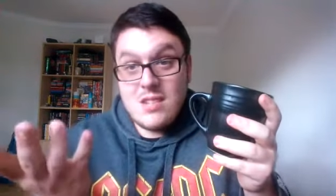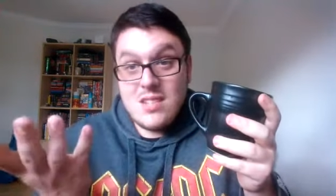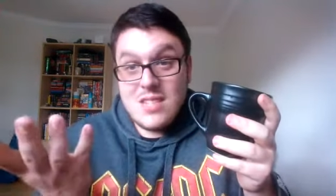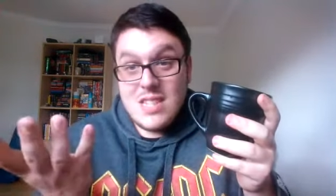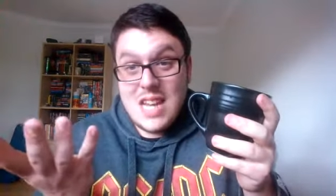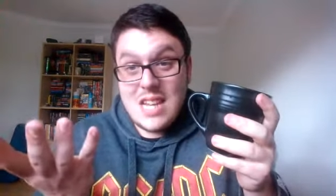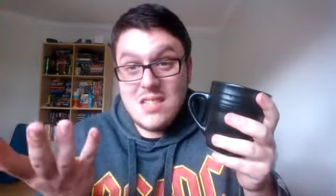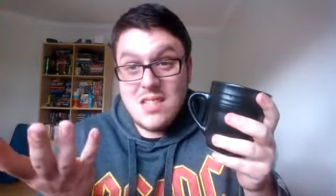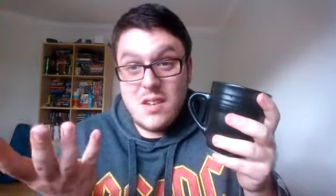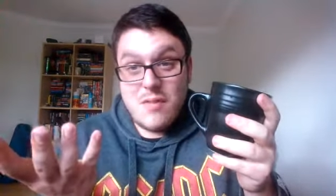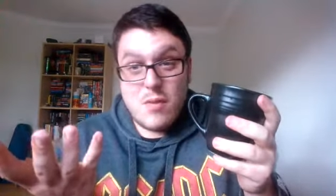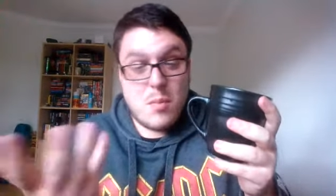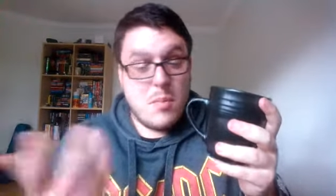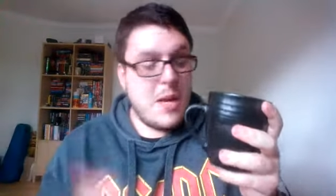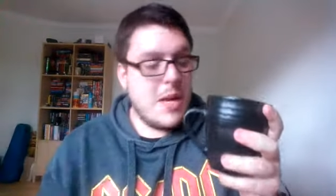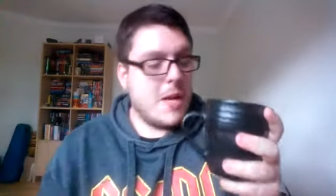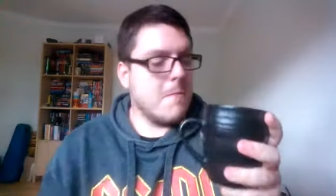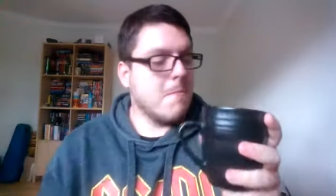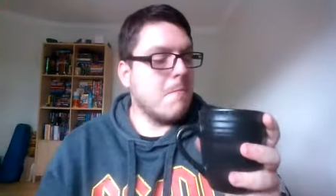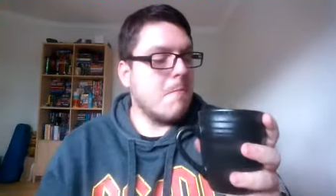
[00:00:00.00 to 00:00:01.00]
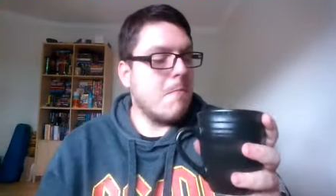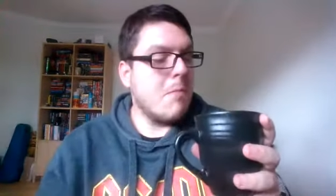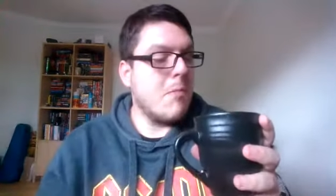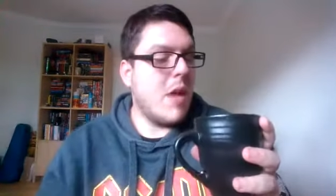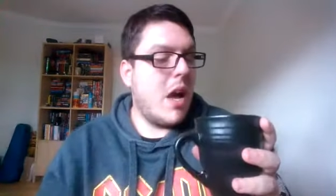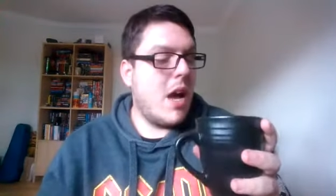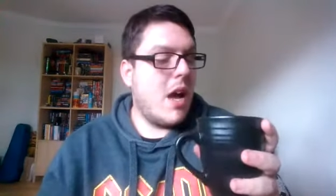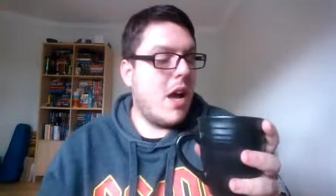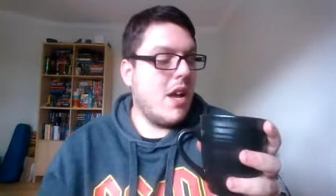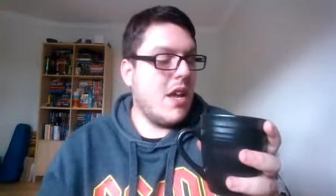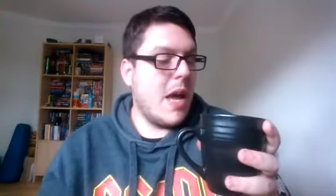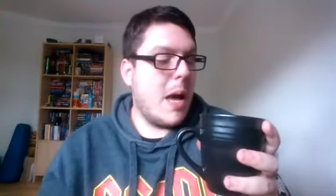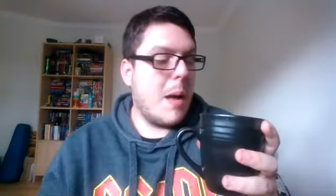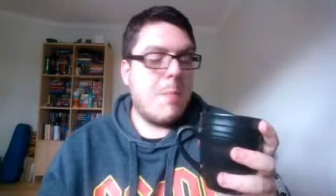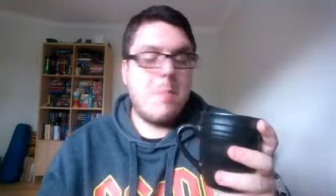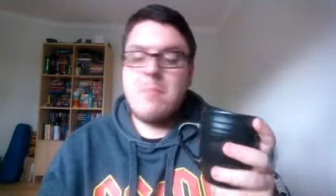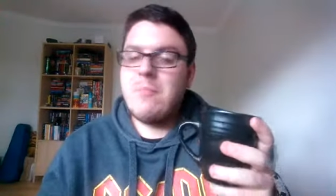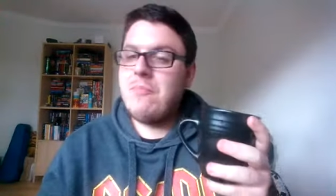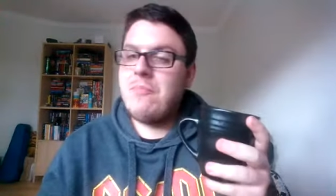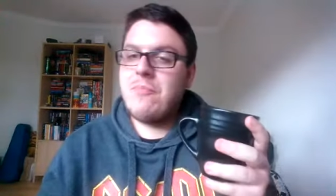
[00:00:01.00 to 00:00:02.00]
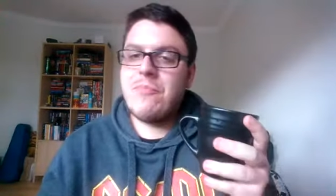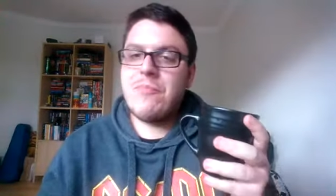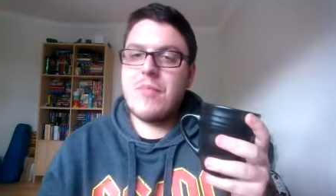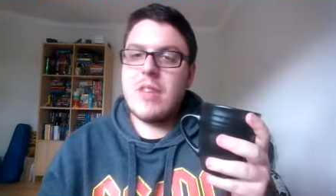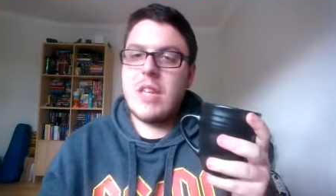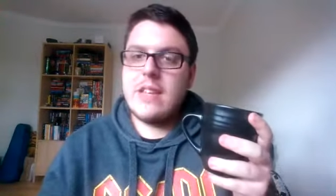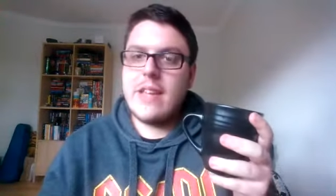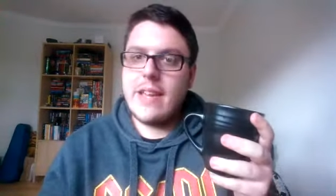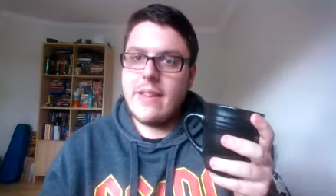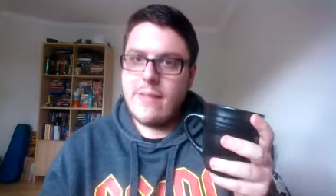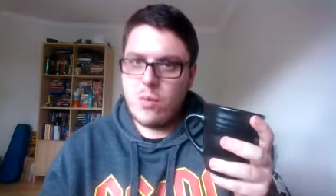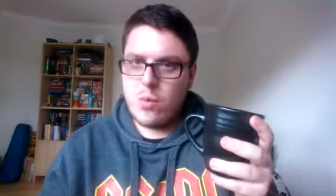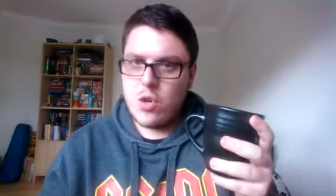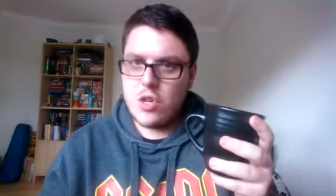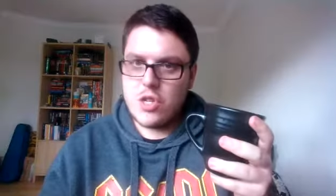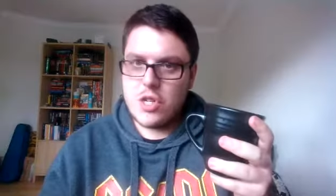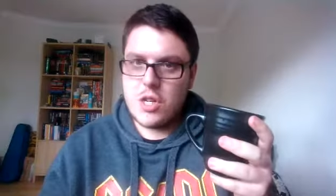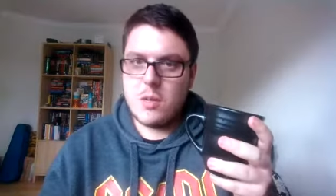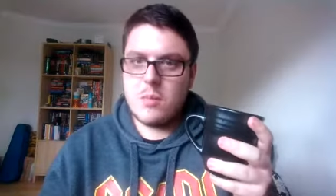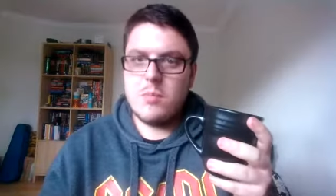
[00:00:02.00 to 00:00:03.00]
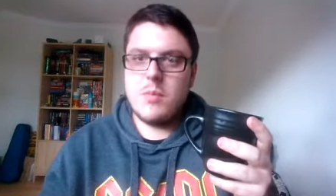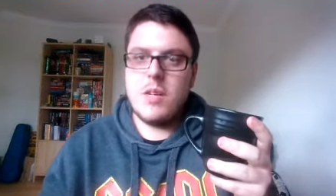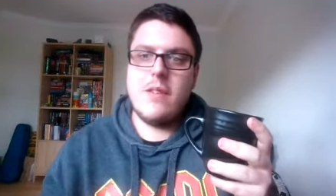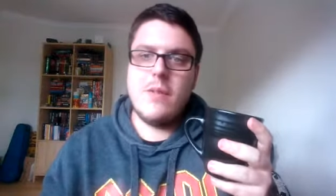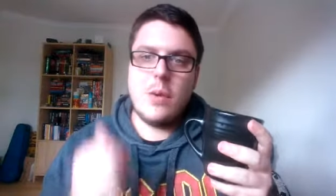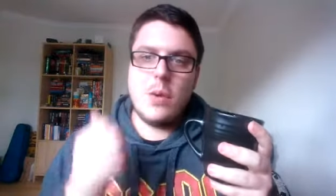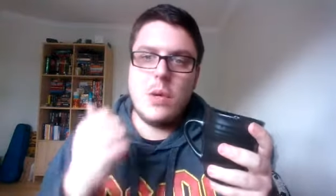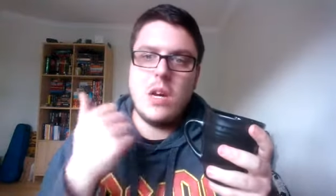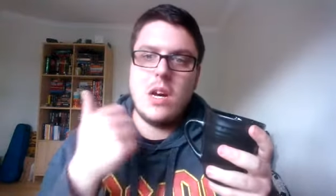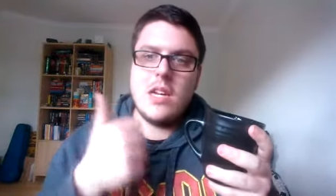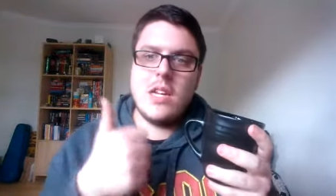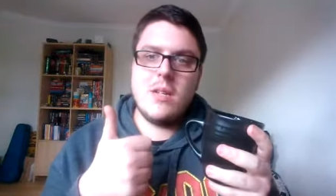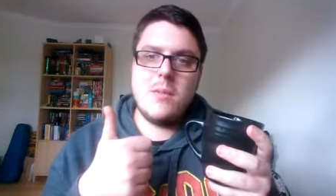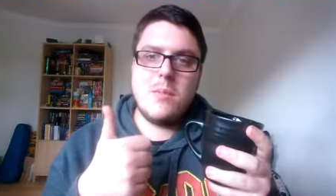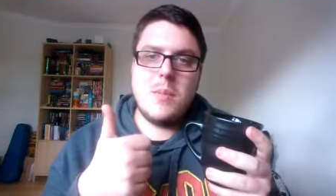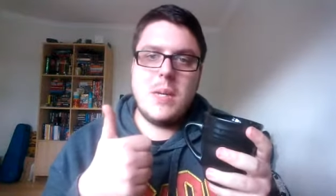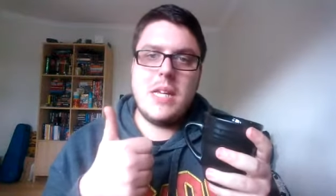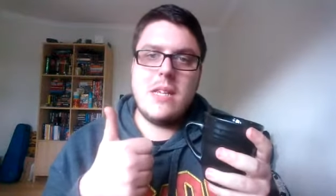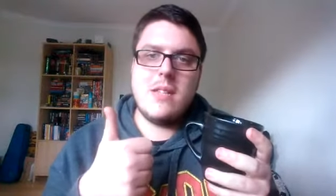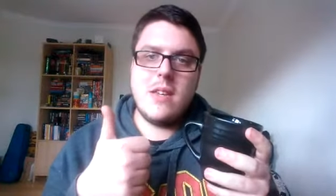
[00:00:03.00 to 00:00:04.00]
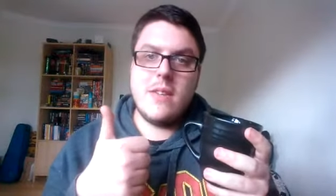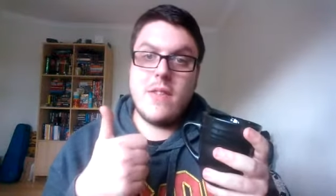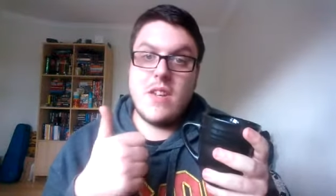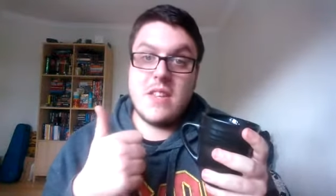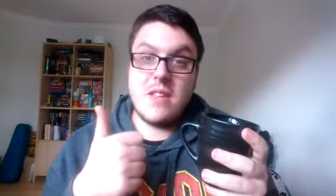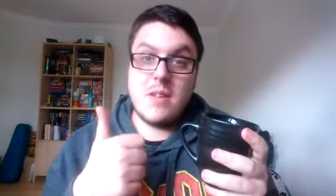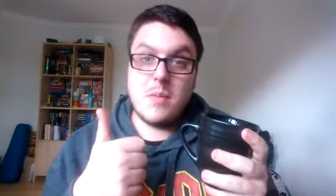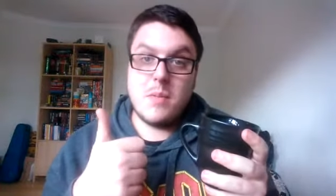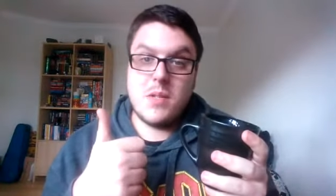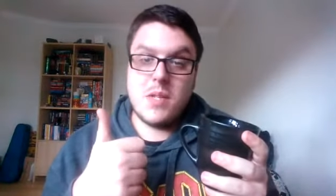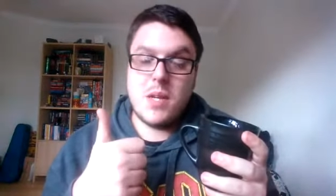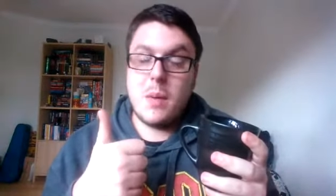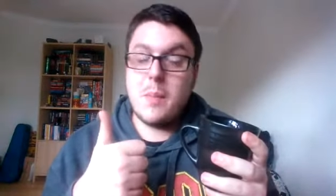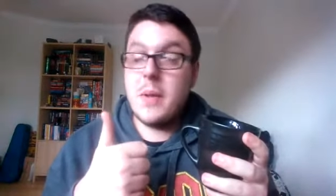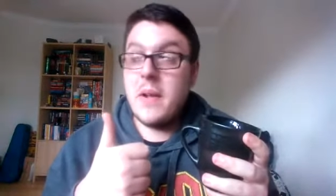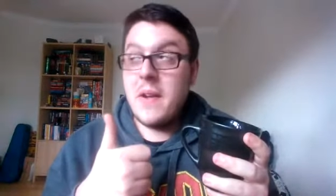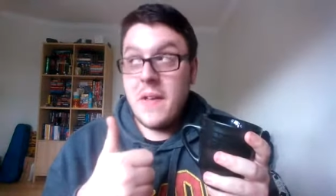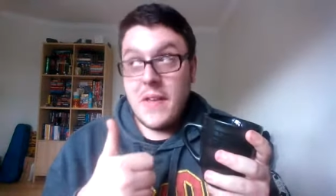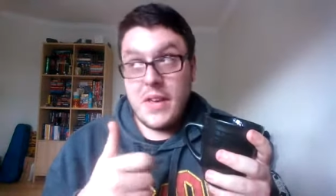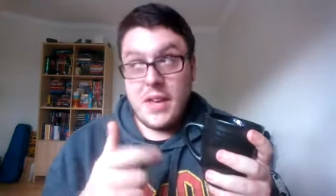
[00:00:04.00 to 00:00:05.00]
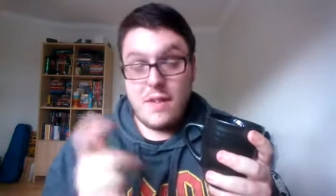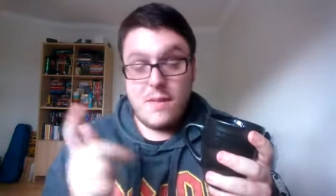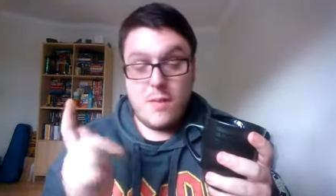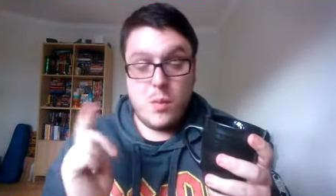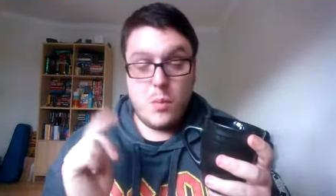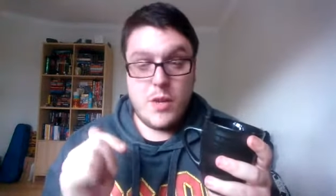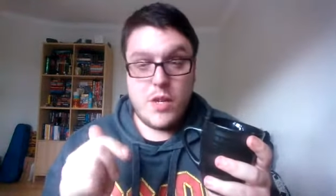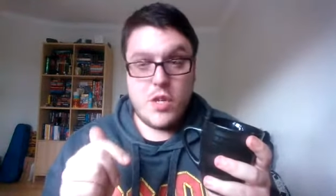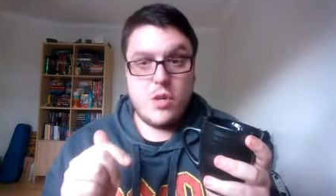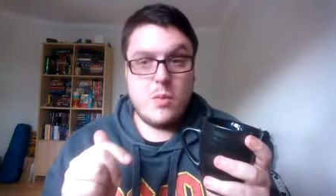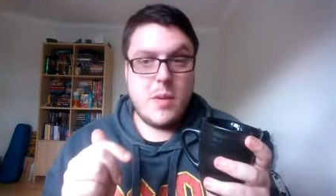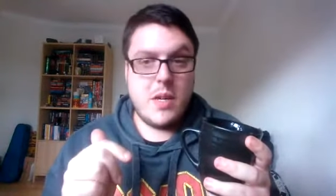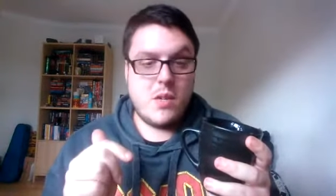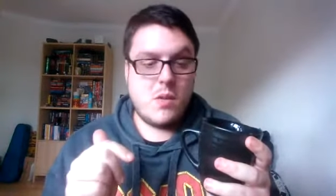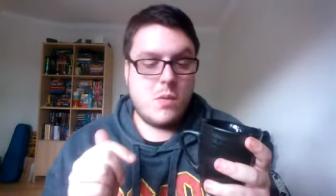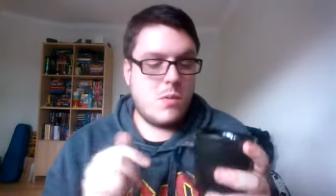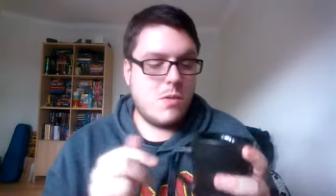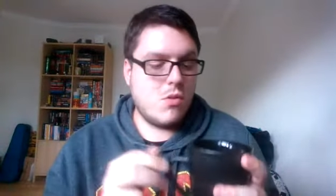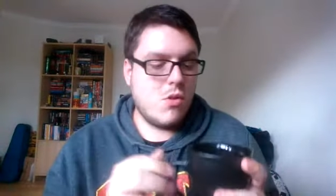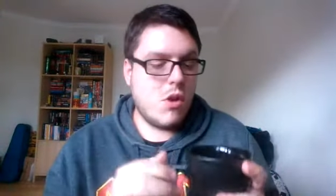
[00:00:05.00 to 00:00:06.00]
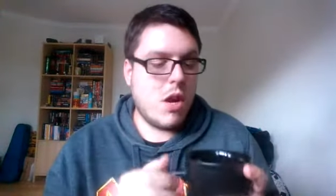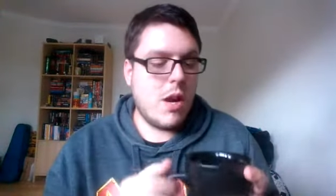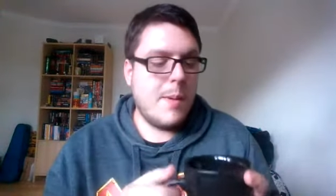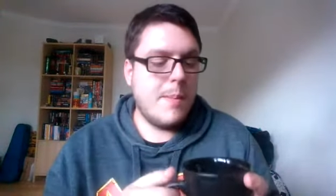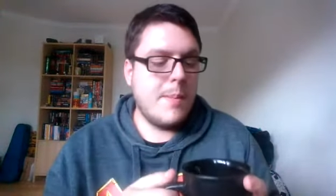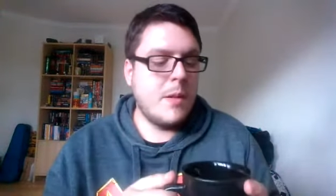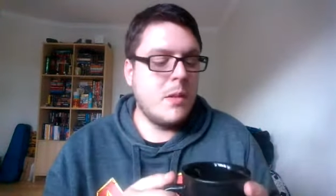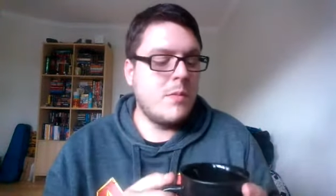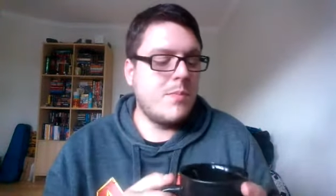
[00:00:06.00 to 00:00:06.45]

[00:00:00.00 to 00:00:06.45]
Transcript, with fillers: That's it from me uh, yeah, thank you for watching. If you liked, please give it a thumbs up. If you wish, you may subscribe.